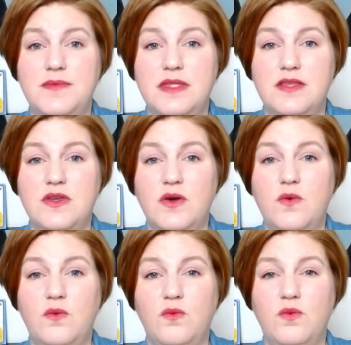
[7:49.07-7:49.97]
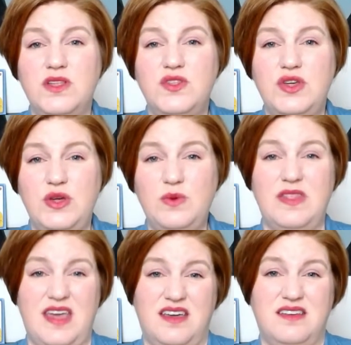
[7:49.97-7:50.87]
So what do you
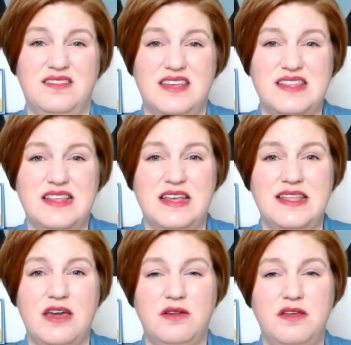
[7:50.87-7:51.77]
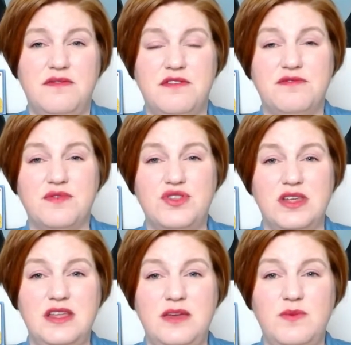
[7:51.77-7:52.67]
think? Does a narrative of
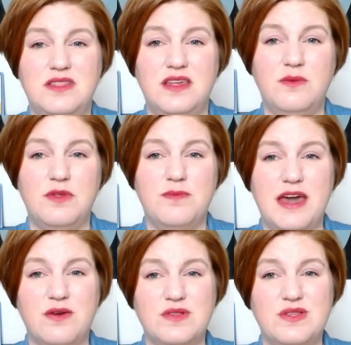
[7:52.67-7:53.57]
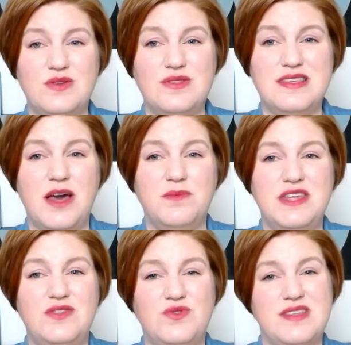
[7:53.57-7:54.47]
fragility when dealing with migrant students help
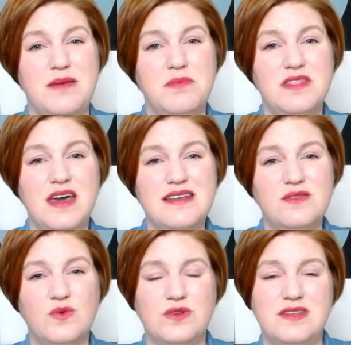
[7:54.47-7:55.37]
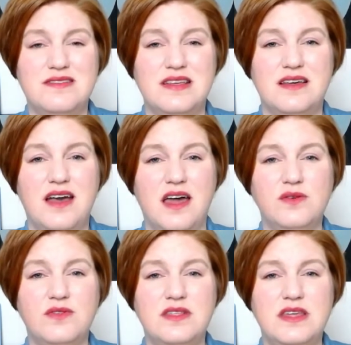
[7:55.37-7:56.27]
teachers empathize, or does it
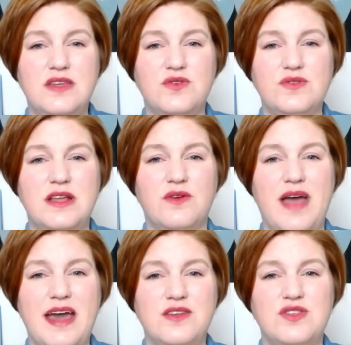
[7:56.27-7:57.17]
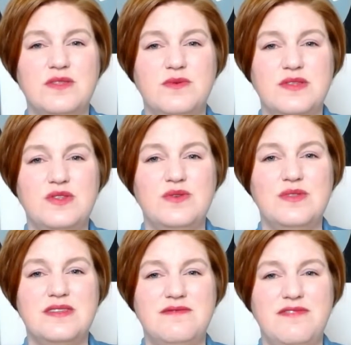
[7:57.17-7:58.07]
color the teachers' interactions with
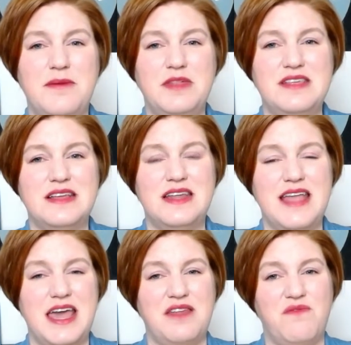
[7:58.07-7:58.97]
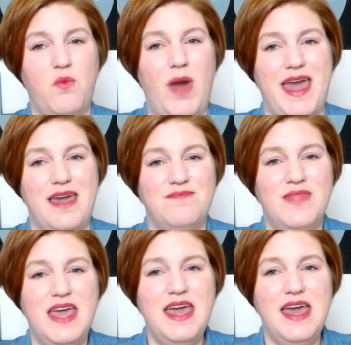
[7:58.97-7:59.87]
students and families in a negative way?
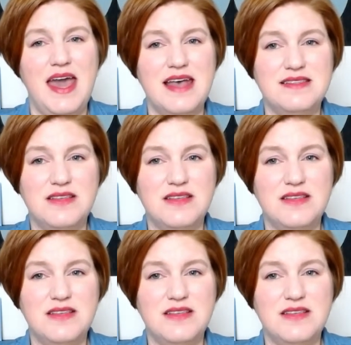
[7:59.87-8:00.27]
As